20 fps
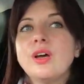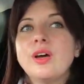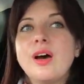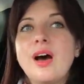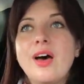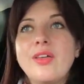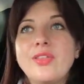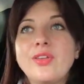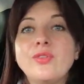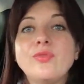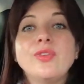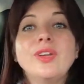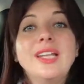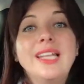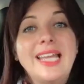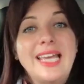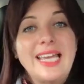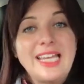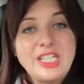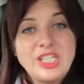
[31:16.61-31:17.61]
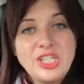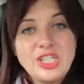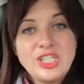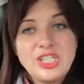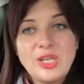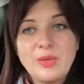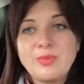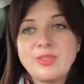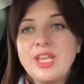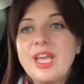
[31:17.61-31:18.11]
other
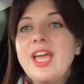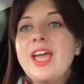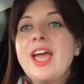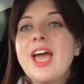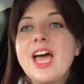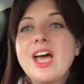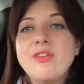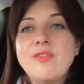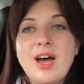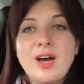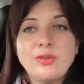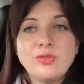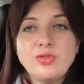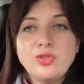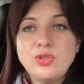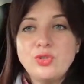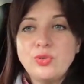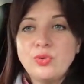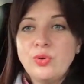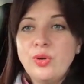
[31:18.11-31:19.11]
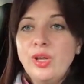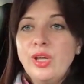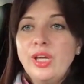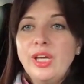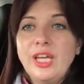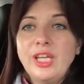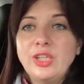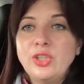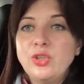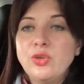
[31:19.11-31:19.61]
relationships around you
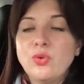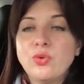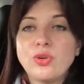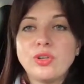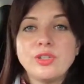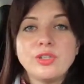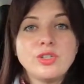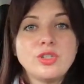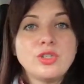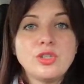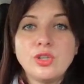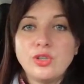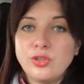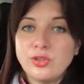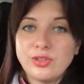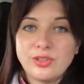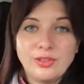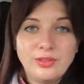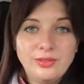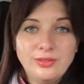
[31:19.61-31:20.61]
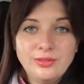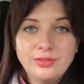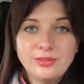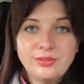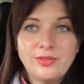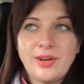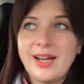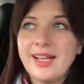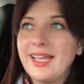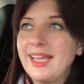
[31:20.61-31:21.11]
in your circle,
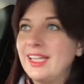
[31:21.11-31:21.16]
right?